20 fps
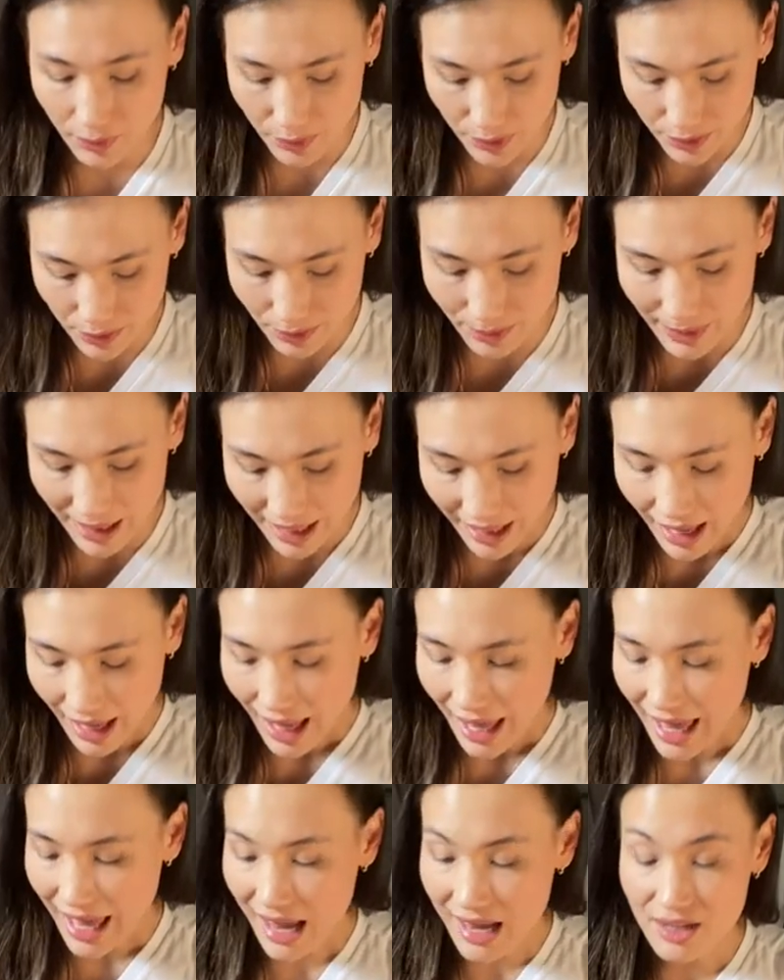room,
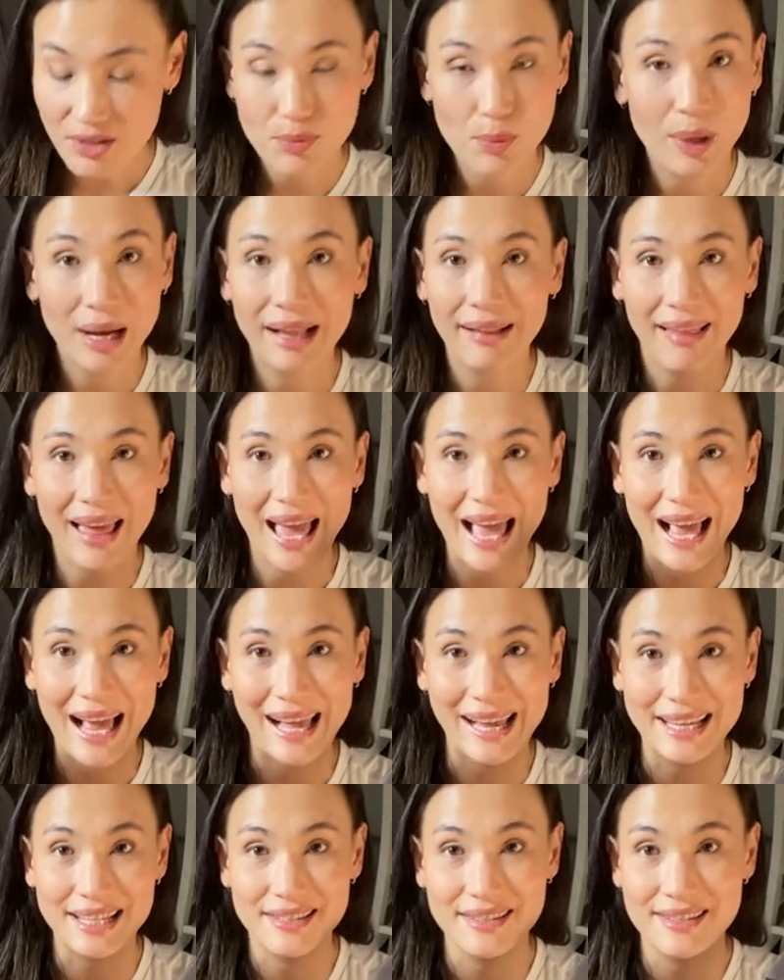as well
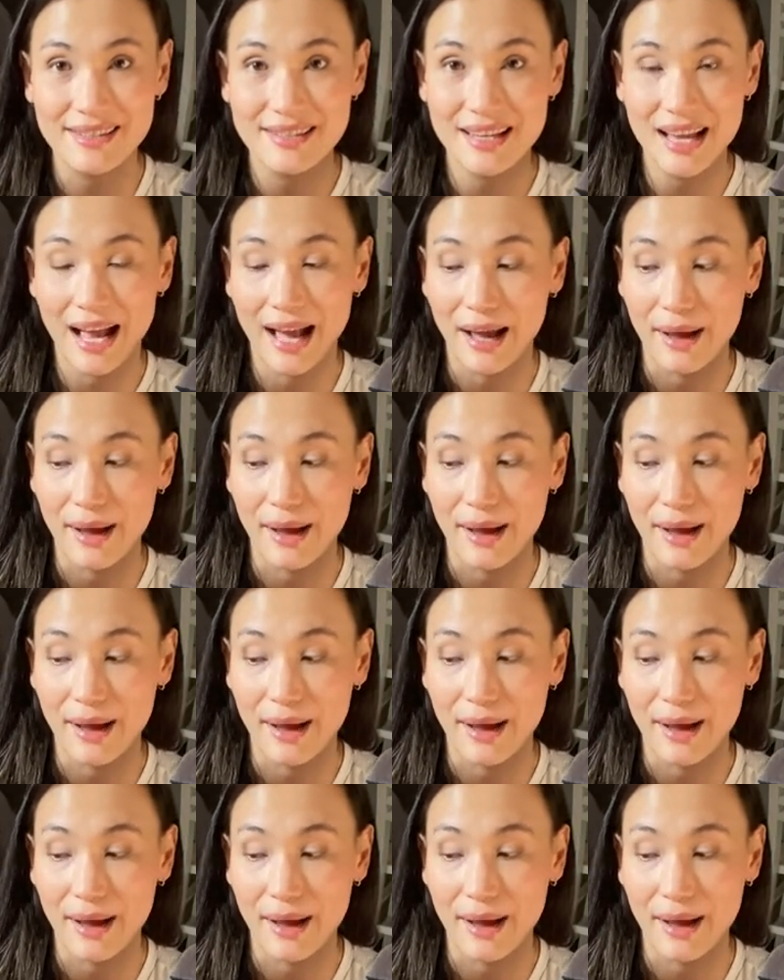as